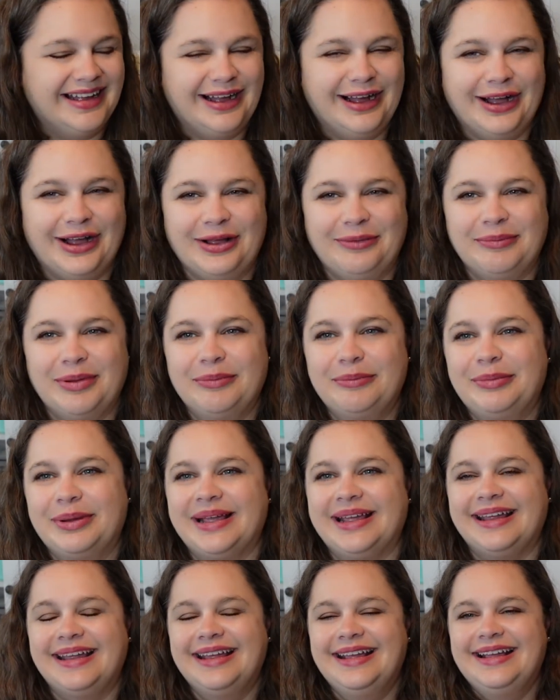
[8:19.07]
um,
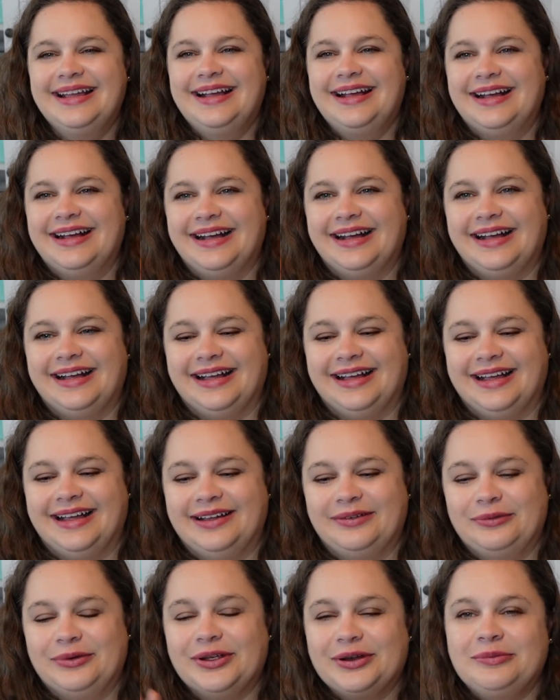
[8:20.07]
but
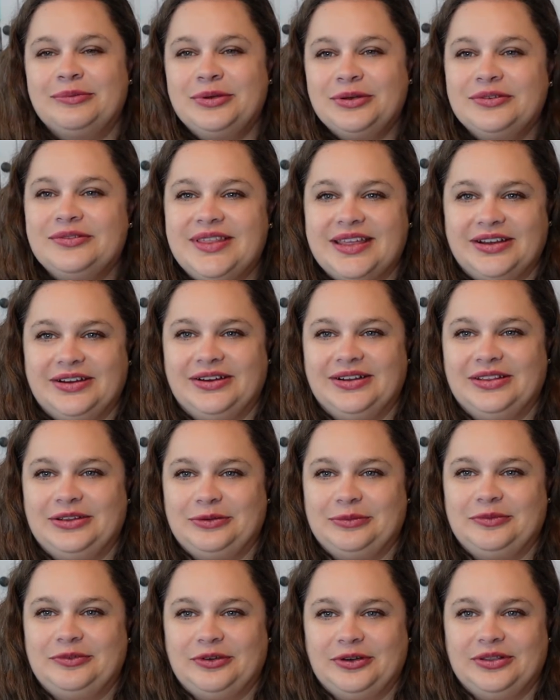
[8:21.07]
uh, we're going to move there a
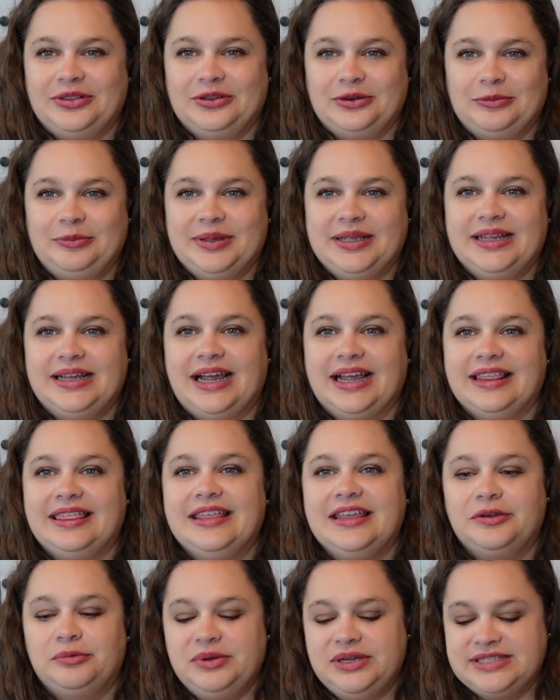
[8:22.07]
little for a little bit. I
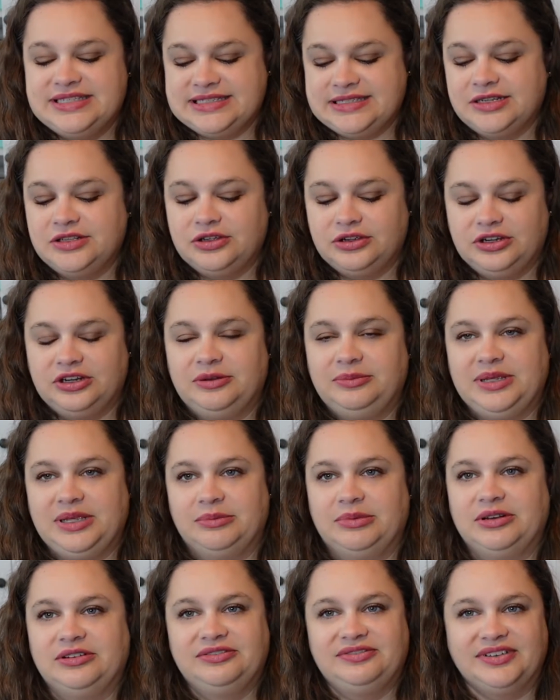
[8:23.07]
think we still are going to be
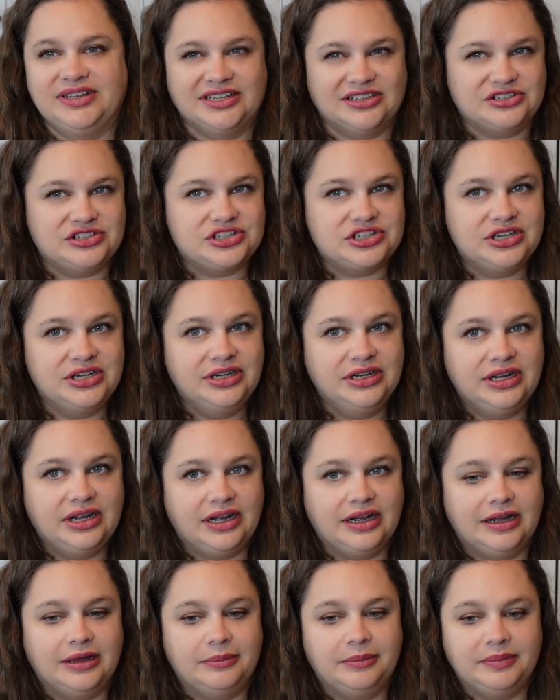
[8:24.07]
able to finish
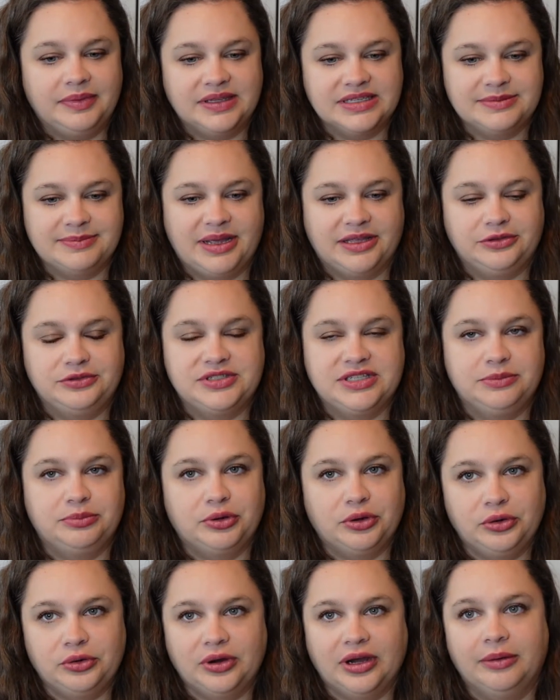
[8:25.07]
um, this Math U See
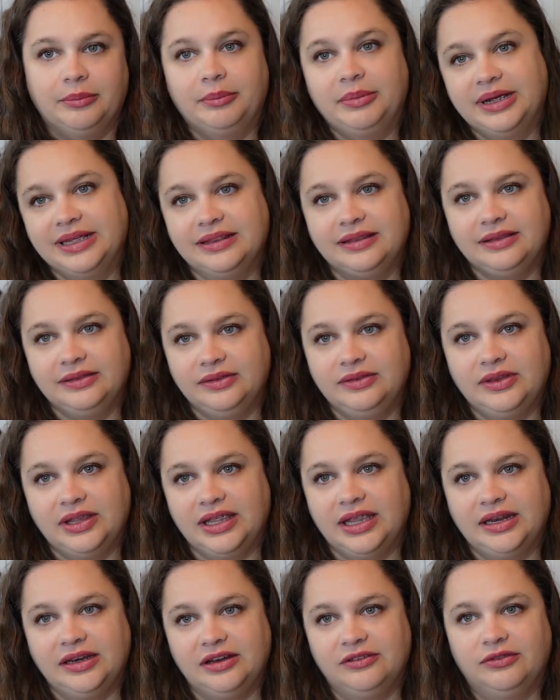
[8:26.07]
program by
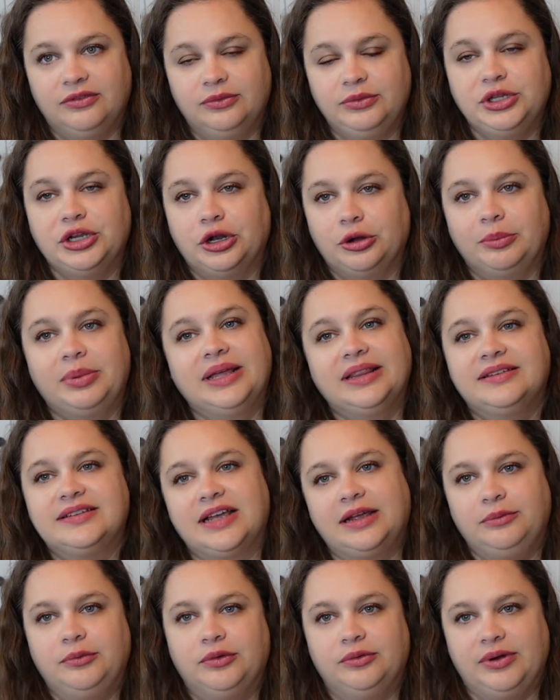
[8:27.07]
the end of, you know, by the
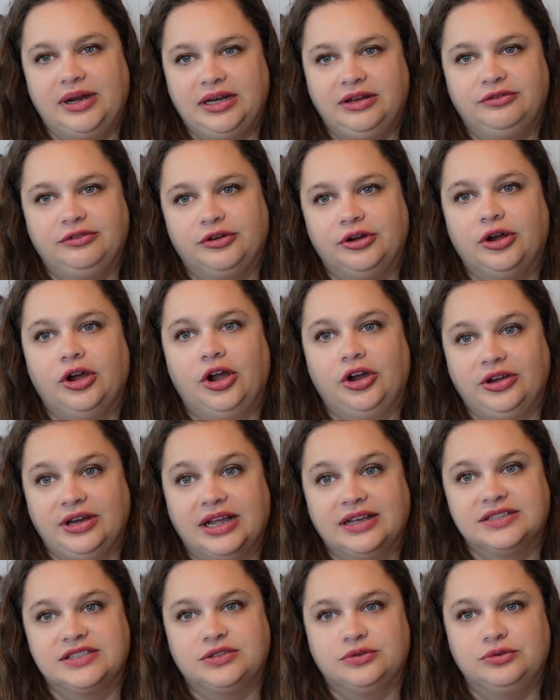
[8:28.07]
time we're ready for our
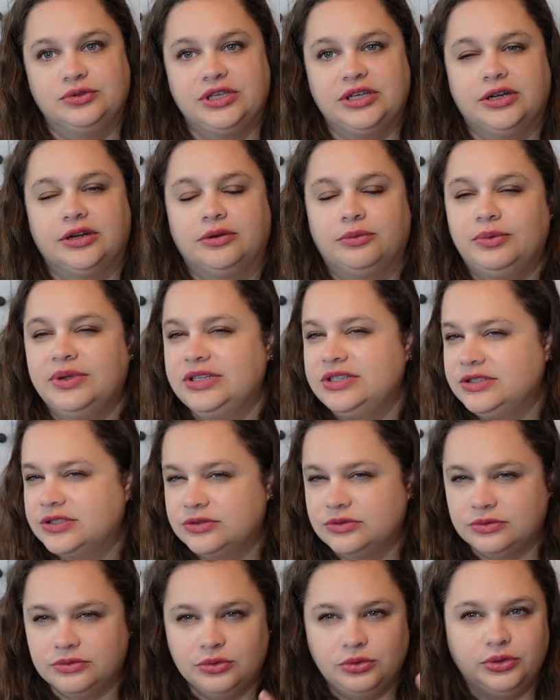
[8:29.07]
next school year. We
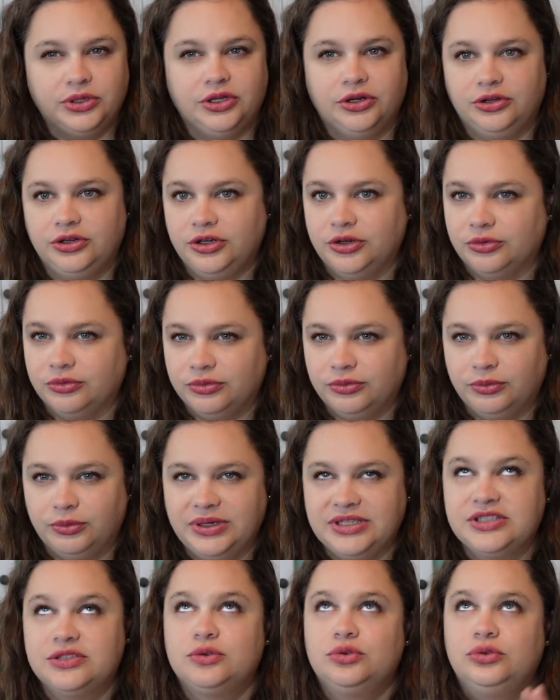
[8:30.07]
school year, year
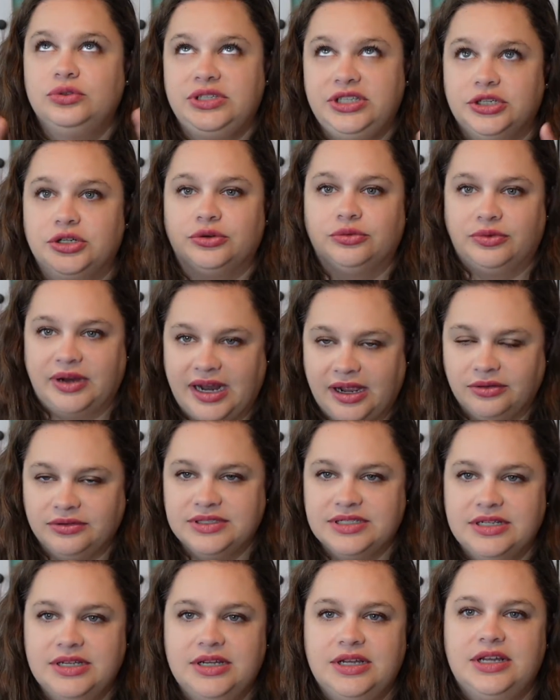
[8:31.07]
we school year
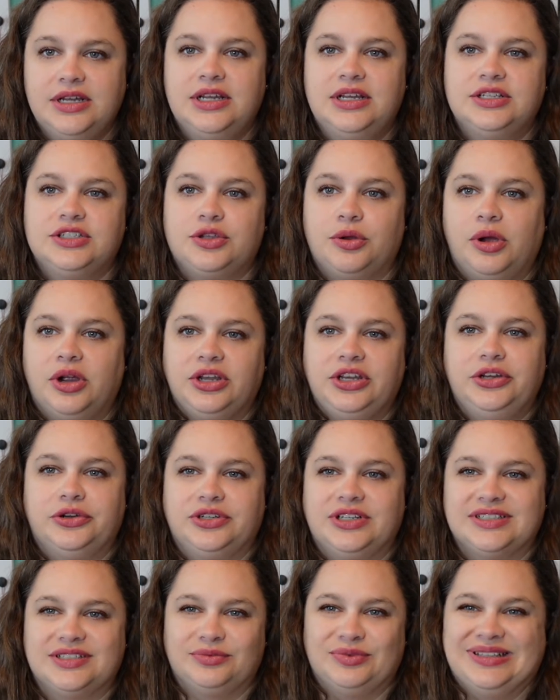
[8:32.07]
round. So our year
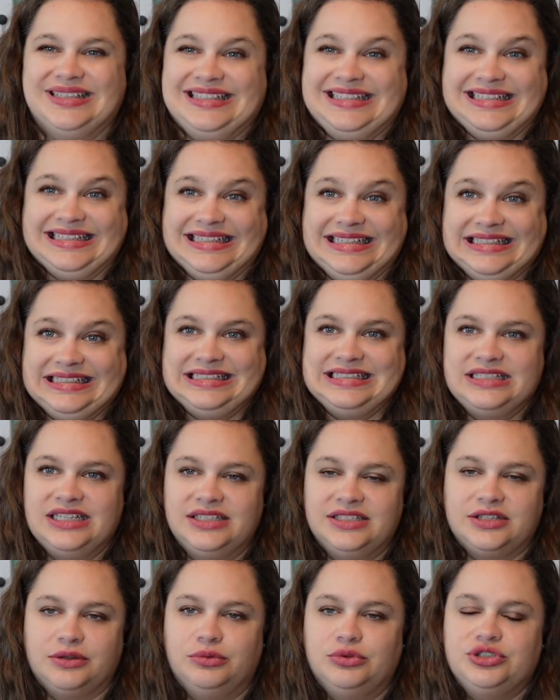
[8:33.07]
doesn't really end.
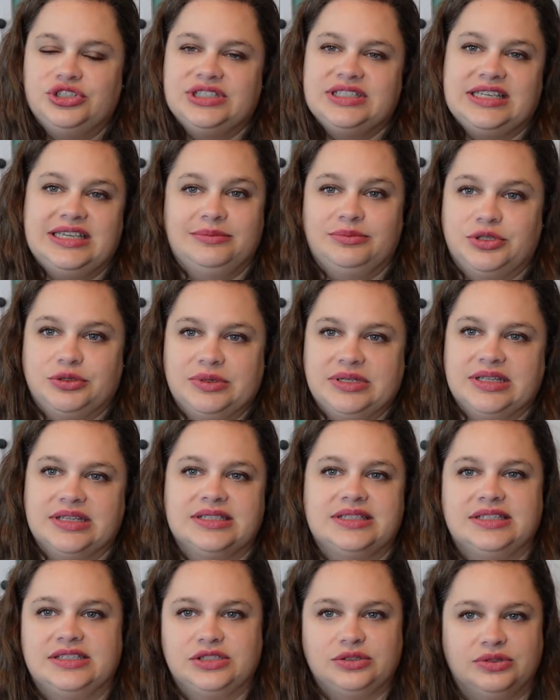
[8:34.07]
So we'll just keep doing
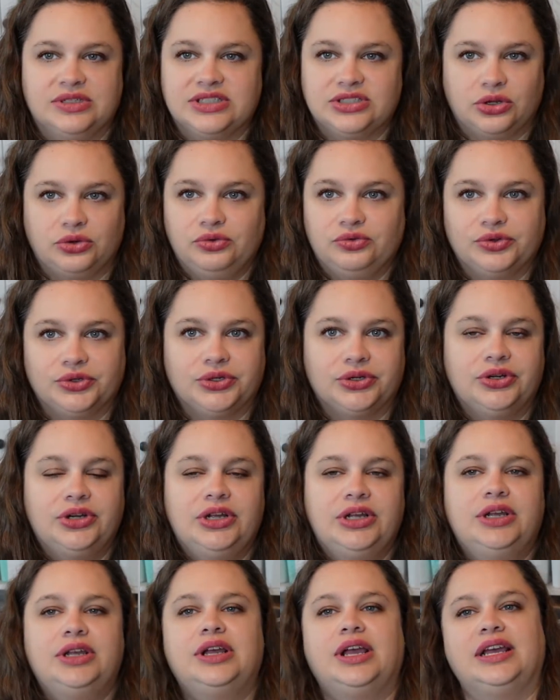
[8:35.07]
this until it's over,
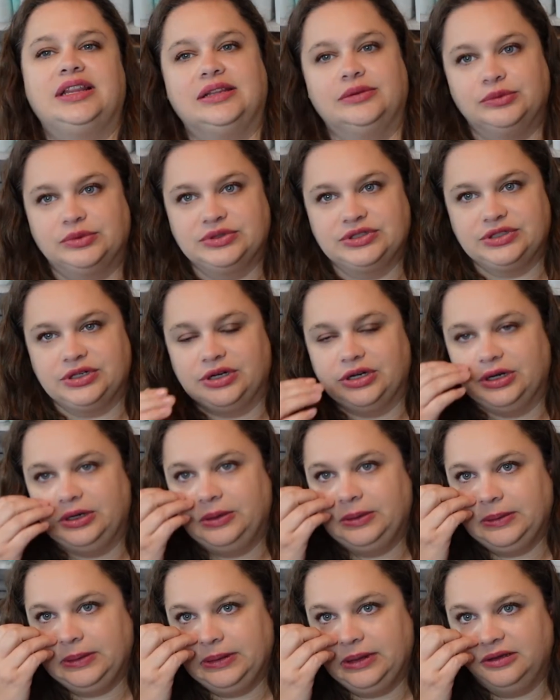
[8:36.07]
and then we'll
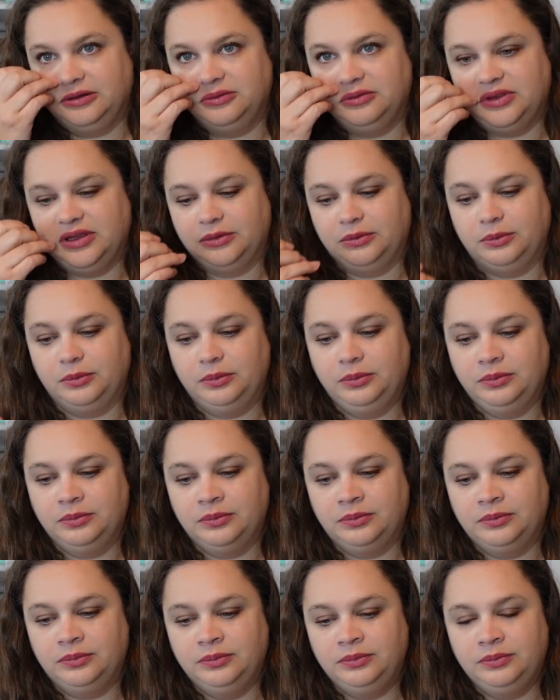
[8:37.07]
start the, the
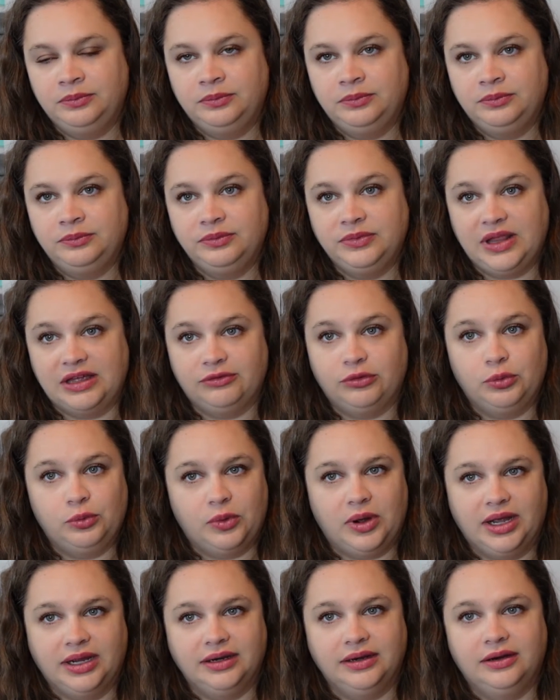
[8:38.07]
level
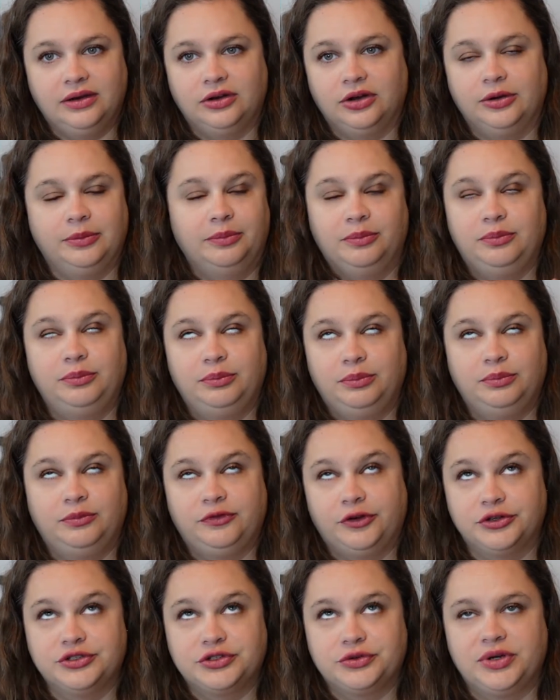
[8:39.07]
one or
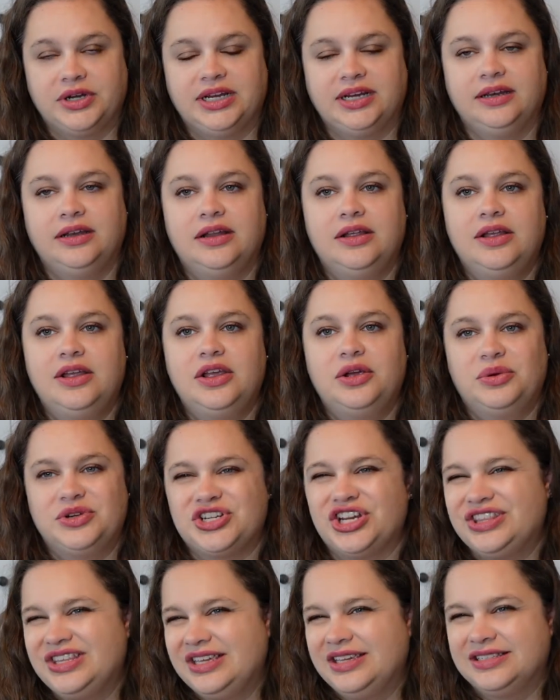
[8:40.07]
first grade, which
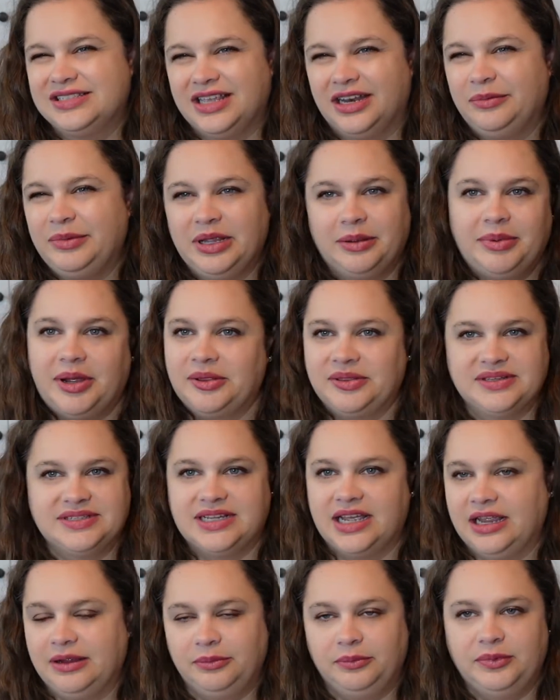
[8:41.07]
I think is going to be about the
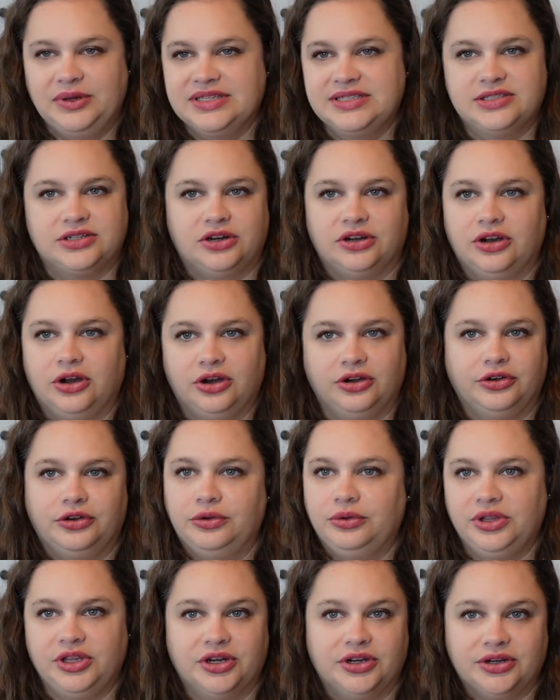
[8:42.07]
time we start our
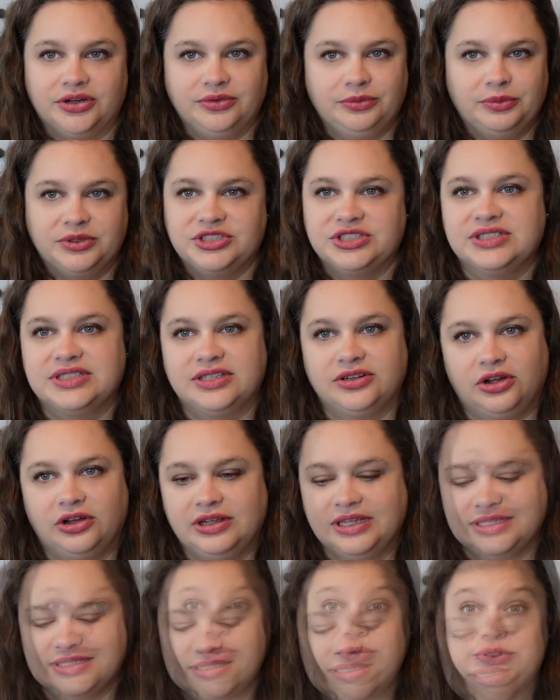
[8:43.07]
new year, which is in
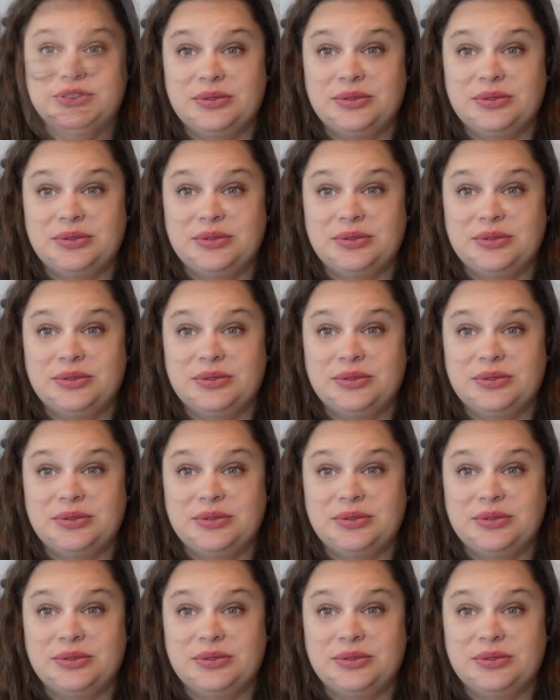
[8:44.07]
August.